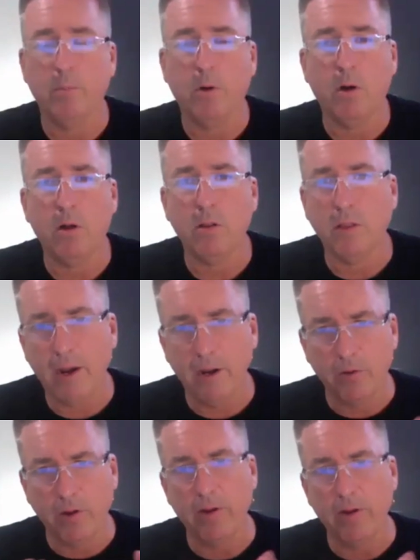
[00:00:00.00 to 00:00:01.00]
Paul. A lot
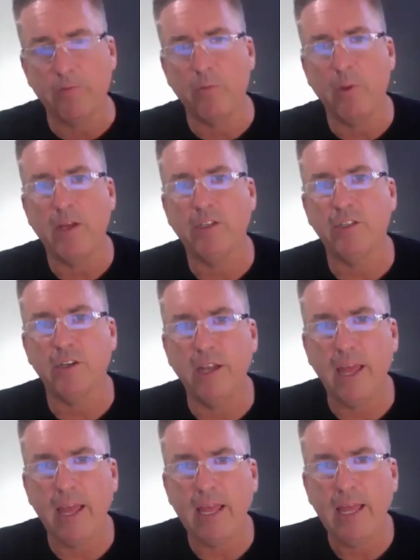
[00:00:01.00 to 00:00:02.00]
of great information
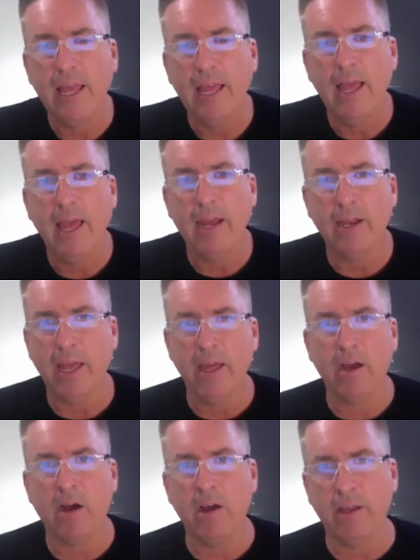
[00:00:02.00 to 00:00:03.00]
today. And
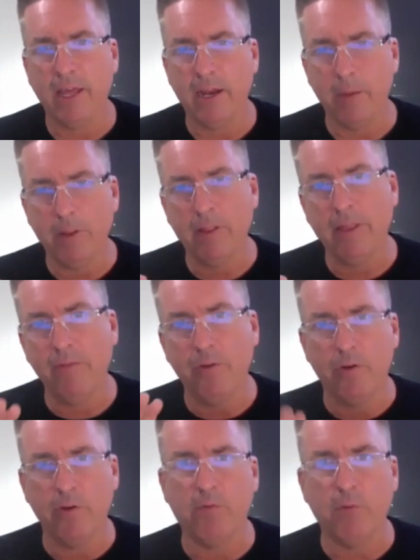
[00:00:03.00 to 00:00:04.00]
again, I'm going to leave
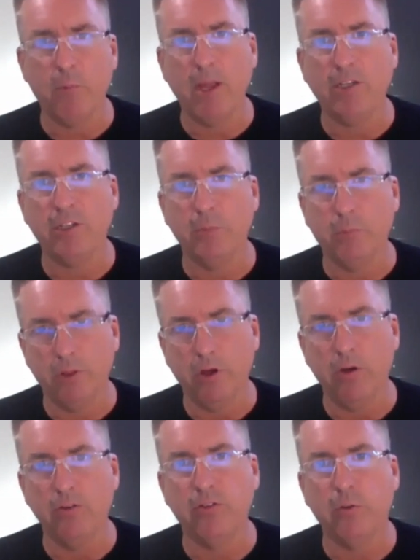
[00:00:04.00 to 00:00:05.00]
your information
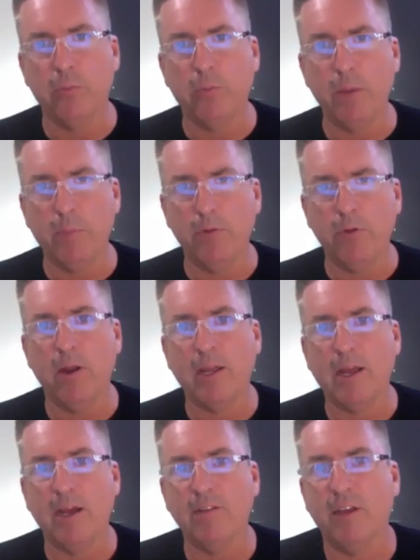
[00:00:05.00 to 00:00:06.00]
below so people know how to
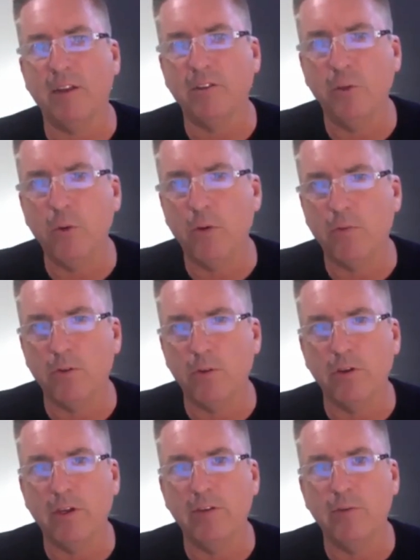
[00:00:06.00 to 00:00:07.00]
contact you if you're
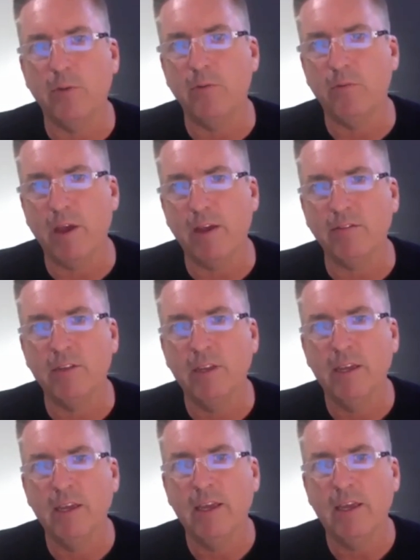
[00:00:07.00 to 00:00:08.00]
looking to invest
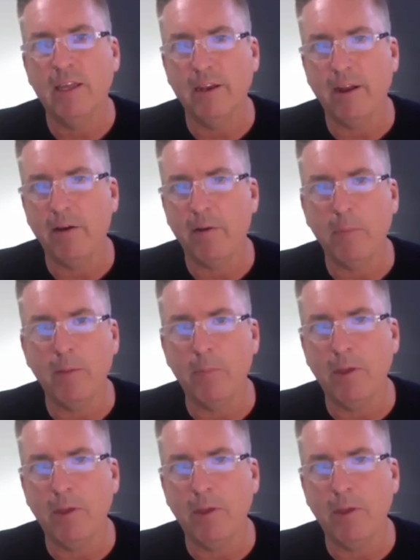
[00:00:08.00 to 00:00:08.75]
in an Airbnb.